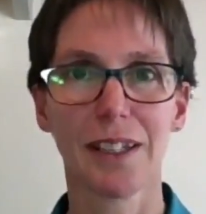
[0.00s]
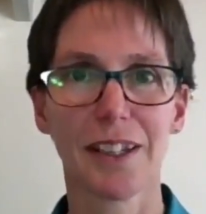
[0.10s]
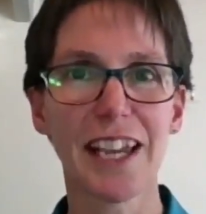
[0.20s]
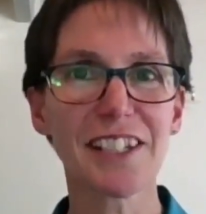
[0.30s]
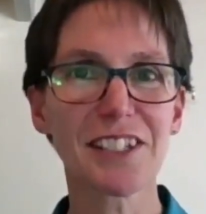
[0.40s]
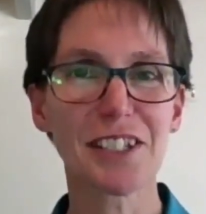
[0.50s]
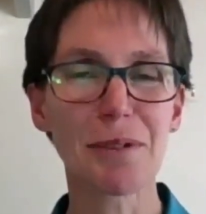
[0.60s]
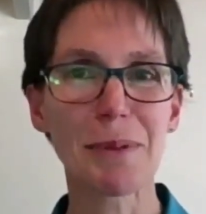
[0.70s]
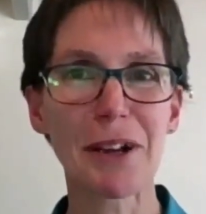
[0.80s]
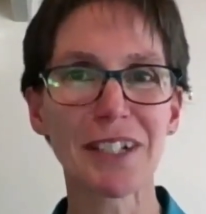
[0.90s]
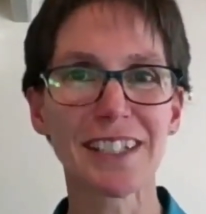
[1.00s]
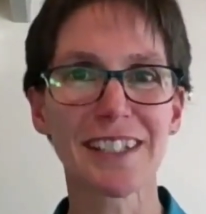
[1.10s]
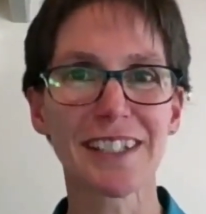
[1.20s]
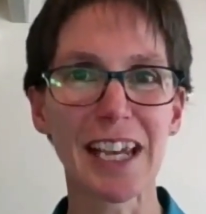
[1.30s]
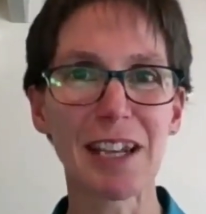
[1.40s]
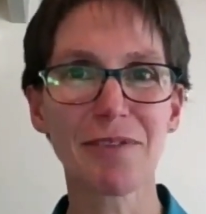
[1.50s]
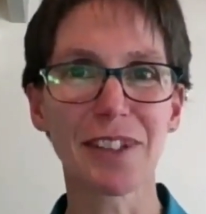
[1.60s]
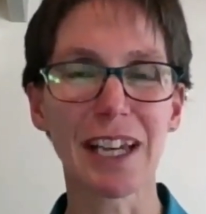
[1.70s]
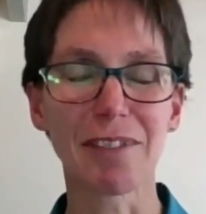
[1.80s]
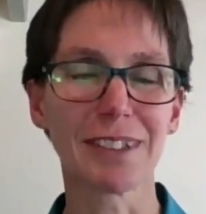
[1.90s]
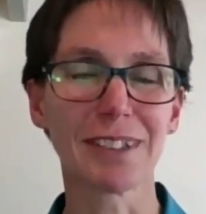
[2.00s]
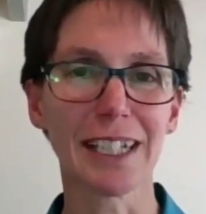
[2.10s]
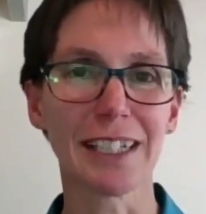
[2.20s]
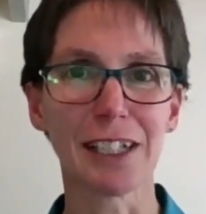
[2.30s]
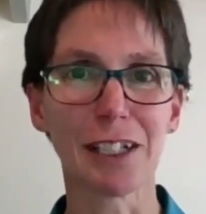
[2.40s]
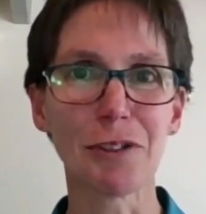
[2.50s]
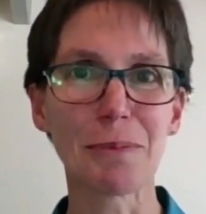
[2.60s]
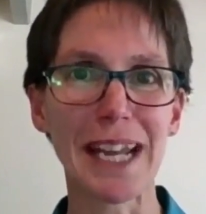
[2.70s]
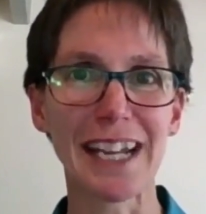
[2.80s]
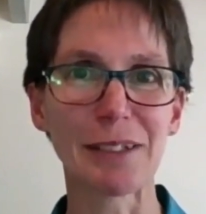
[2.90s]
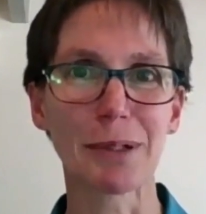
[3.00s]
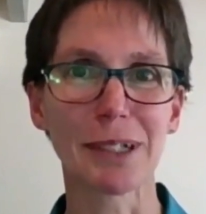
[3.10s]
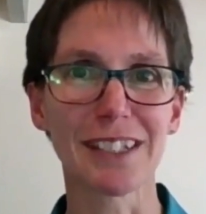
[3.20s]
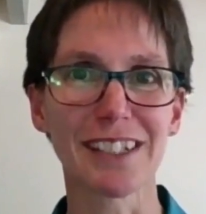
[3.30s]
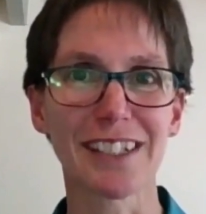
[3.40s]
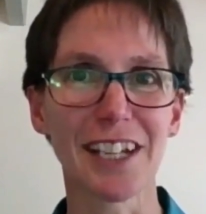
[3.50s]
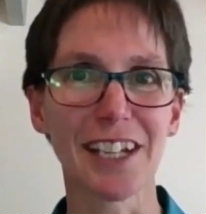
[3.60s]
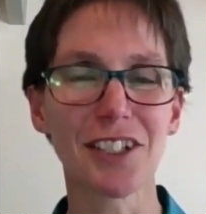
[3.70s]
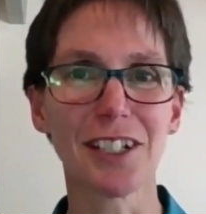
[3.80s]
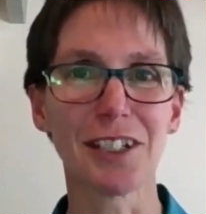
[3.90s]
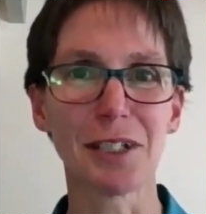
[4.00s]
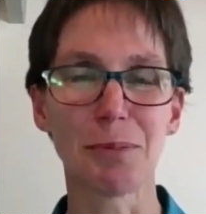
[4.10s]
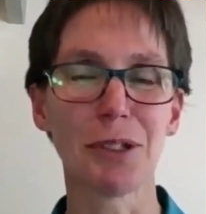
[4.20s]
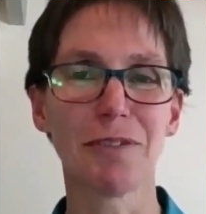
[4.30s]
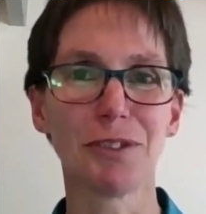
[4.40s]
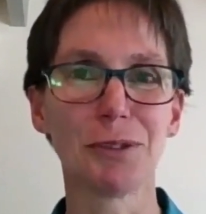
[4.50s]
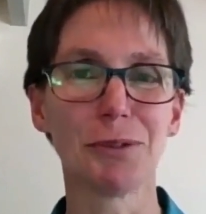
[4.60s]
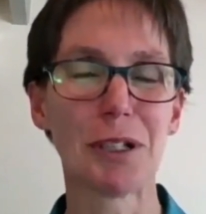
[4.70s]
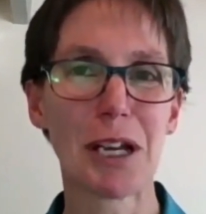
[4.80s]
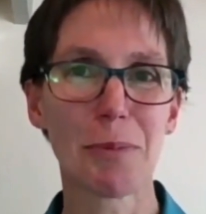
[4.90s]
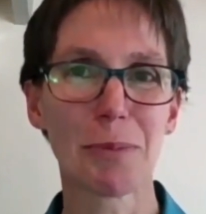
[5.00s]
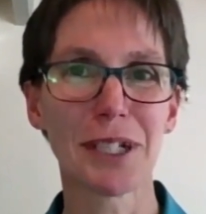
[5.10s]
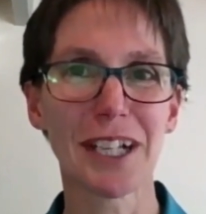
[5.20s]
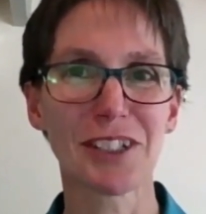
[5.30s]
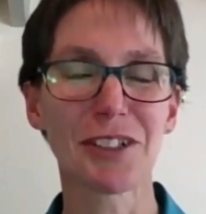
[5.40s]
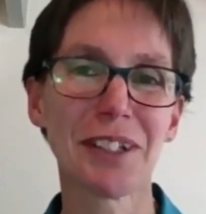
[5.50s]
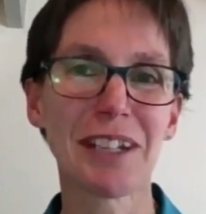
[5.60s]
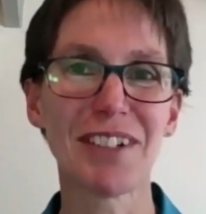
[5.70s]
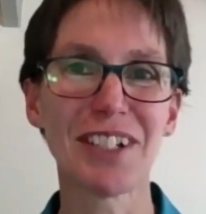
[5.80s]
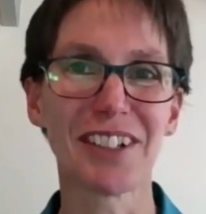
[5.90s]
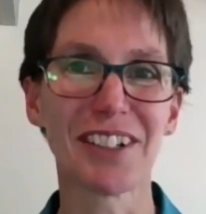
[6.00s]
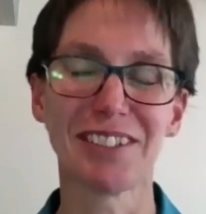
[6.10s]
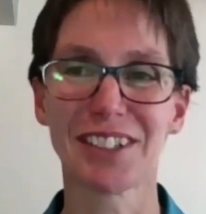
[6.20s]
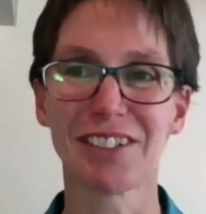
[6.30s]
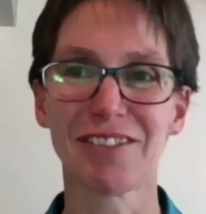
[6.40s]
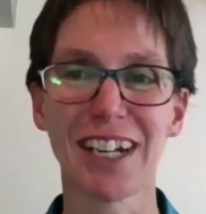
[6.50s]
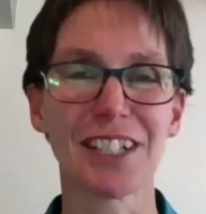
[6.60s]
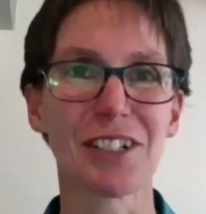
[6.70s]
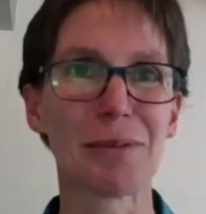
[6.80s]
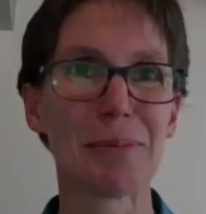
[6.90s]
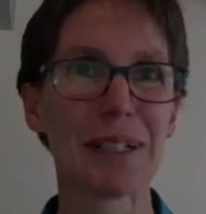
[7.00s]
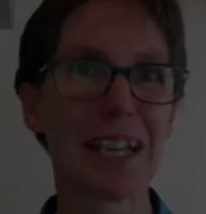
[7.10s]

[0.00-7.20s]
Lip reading: Thanks to Barry and Sam for that really illuminating presentation and the beautiful production on their video. It was a great job.